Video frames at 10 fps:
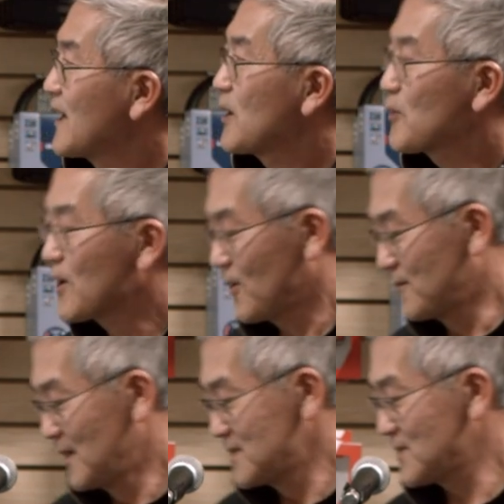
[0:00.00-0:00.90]
Here we go.
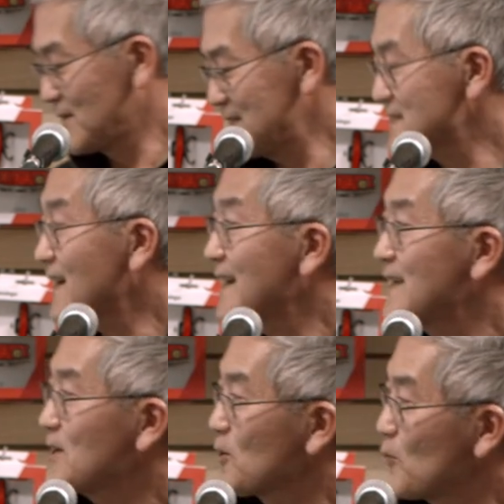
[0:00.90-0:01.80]
So this guy
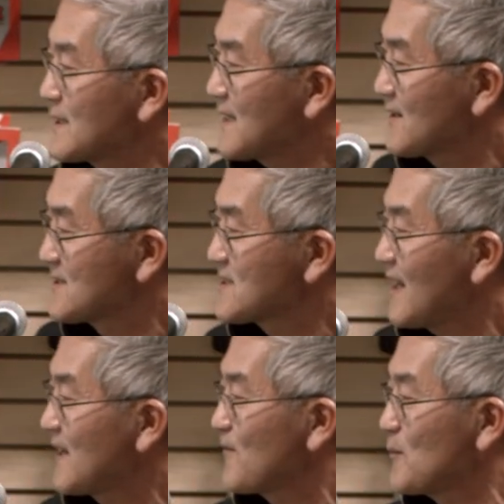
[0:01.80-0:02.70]
here went down the
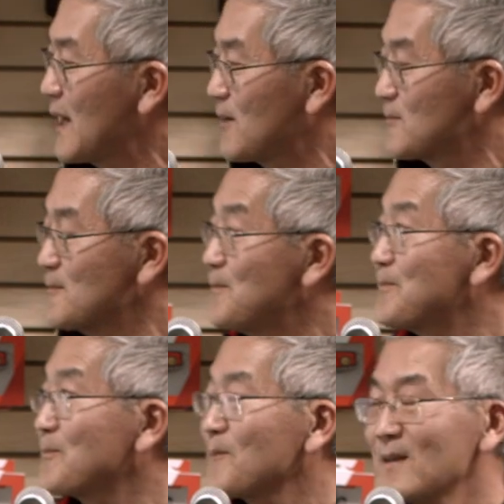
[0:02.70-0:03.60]
side of a mountain
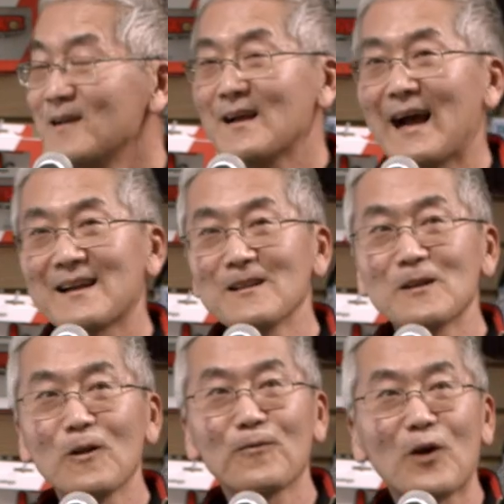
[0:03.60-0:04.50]
at a
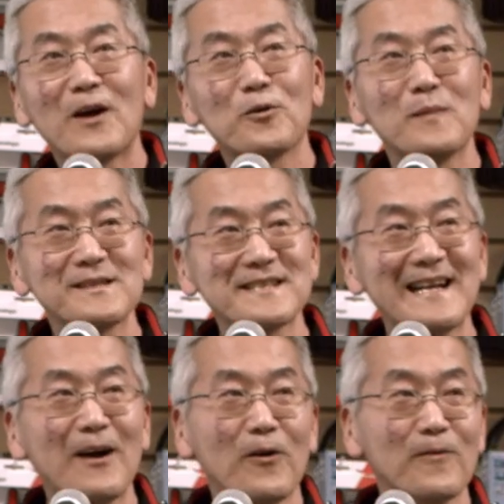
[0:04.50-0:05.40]
little over 100 miles an
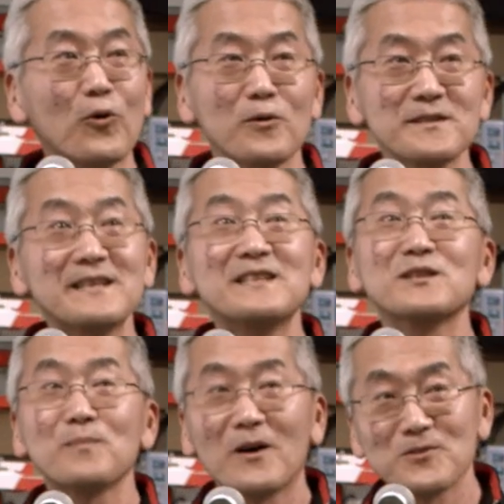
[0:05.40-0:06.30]
hour. Of course, he's
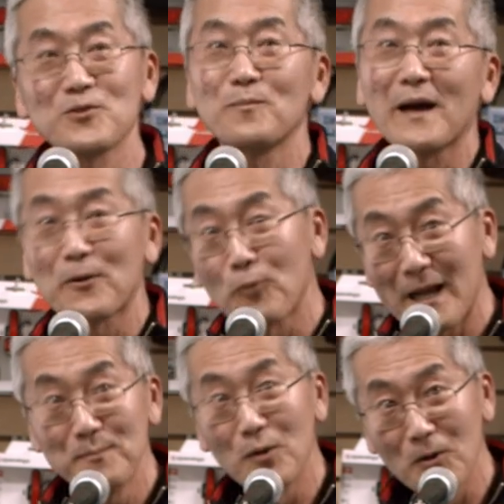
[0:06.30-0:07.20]
sponsored by
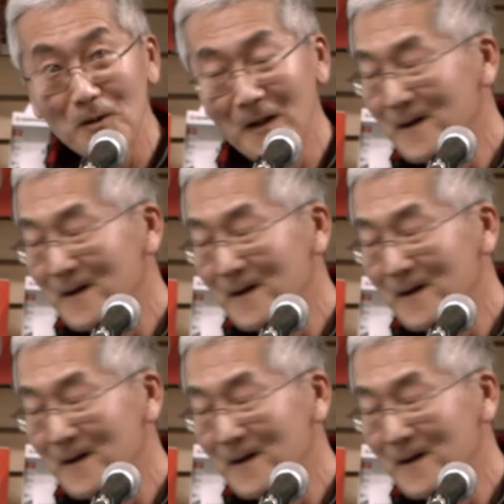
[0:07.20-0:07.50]
Red Bull.